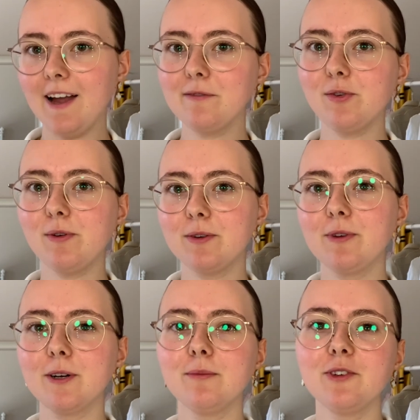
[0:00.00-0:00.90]
everyone,
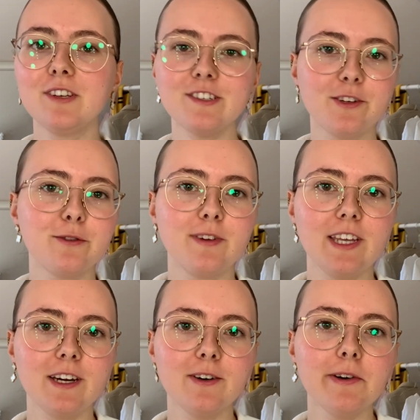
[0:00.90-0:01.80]
welcome to this new
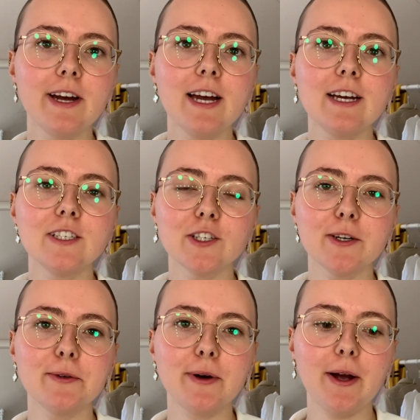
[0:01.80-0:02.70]
video.
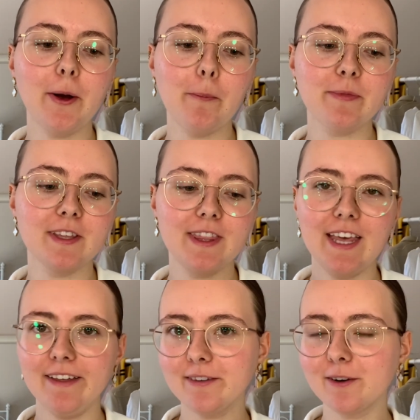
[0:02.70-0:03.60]
So the
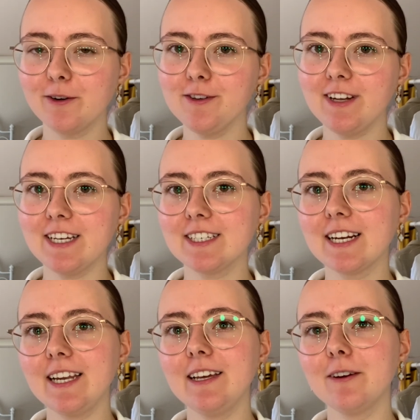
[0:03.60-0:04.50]
that girl slash
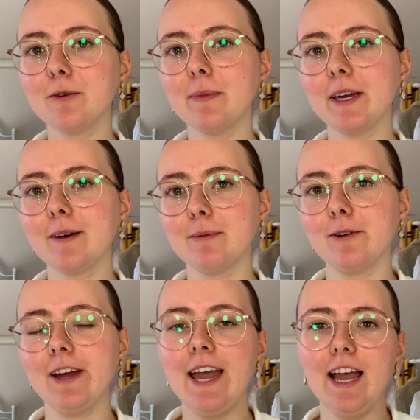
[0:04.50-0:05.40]
clean girl makeup look
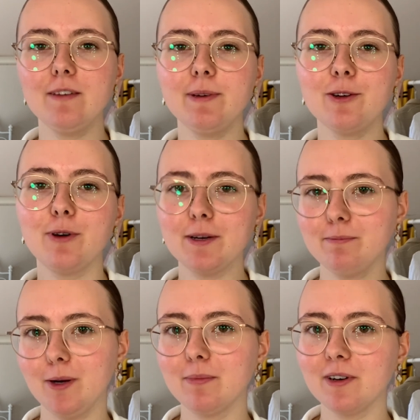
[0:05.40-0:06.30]
has been quite
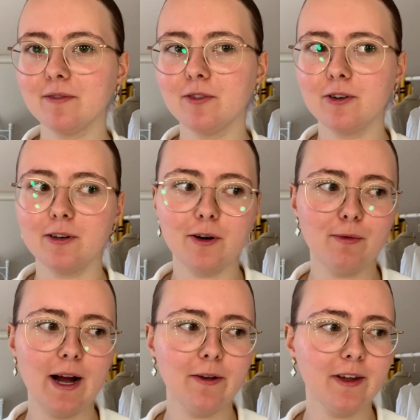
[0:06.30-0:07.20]
popular for a
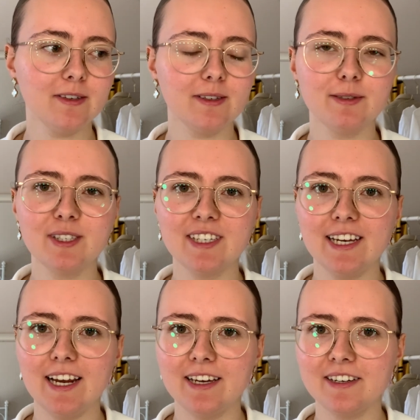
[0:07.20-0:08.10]
while now. I would say
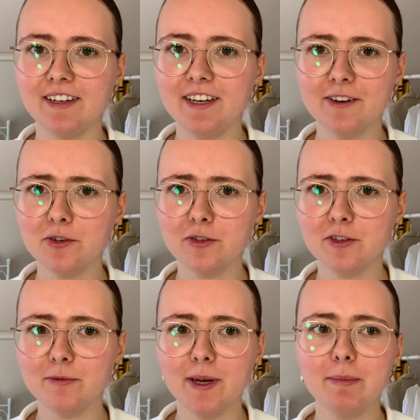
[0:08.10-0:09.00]
like a year or so
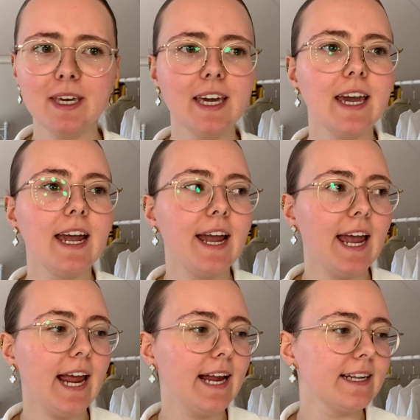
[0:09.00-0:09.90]
maybe,
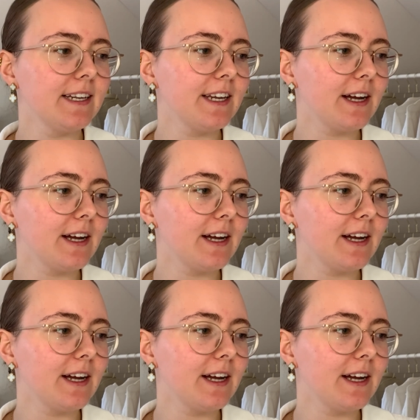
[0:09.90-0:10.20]
and